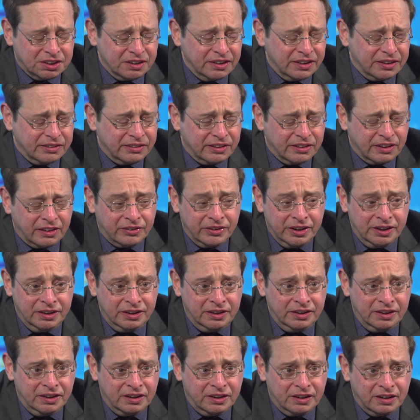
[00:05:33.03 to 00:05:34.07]
There are
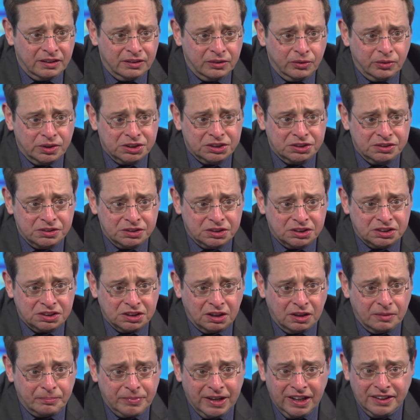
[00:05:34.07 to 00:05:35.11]
three uh, lawsuits
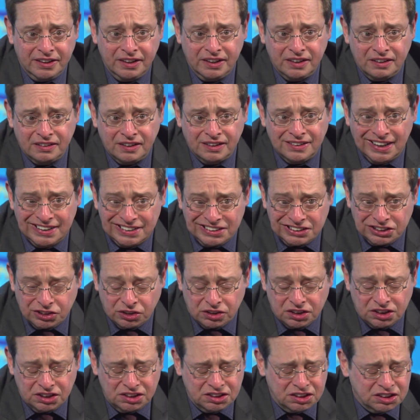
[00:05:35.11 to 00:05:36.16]
uh, pending in the Ninth
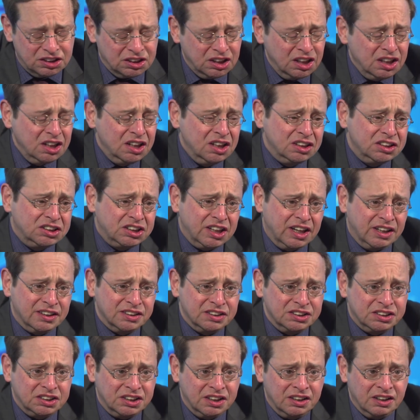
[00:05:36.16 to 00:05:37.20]
Circuit,
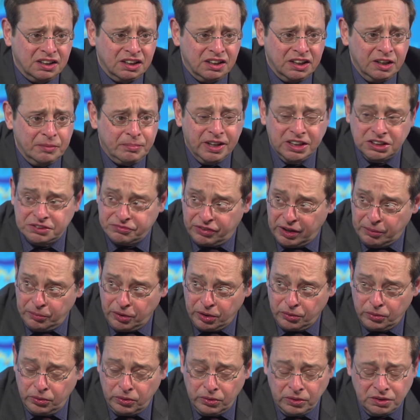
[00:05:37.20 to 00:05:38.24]
challenging EPA's
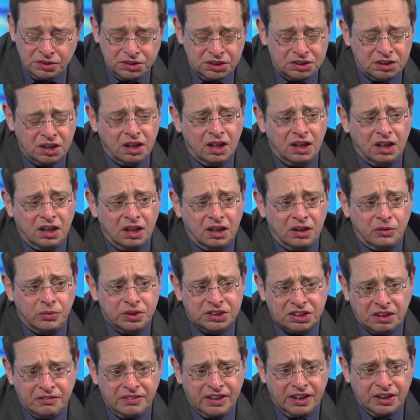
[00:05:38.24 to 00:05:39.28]
framework rules,
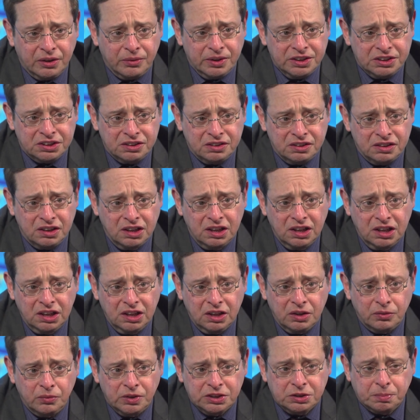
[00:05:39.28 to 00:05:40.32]
risk evaluation,
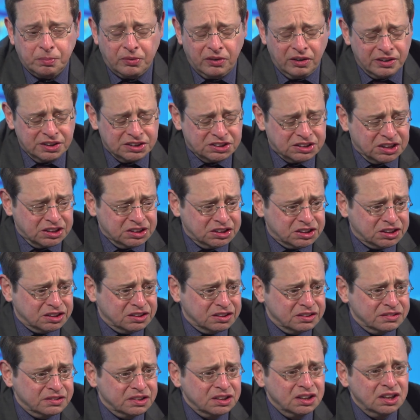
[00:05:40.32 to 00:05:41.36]
risk
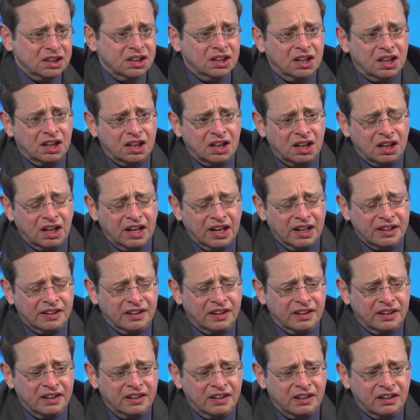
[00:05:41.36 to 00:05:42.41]
prioritization,
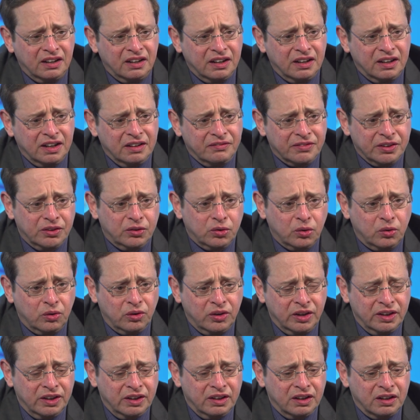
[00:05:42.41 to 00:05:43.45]
and the
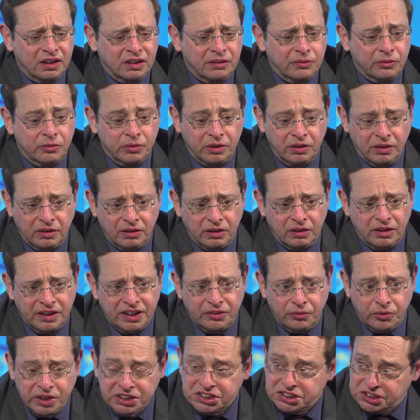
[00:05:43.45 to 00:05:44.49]
inventory
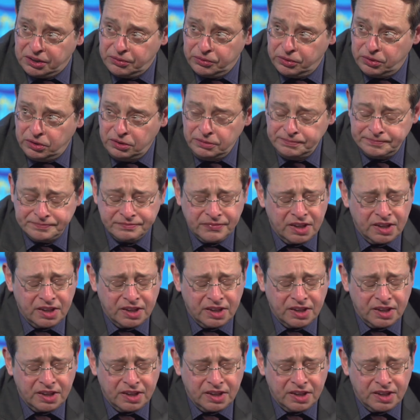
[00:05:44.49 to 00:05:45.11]
reset rule.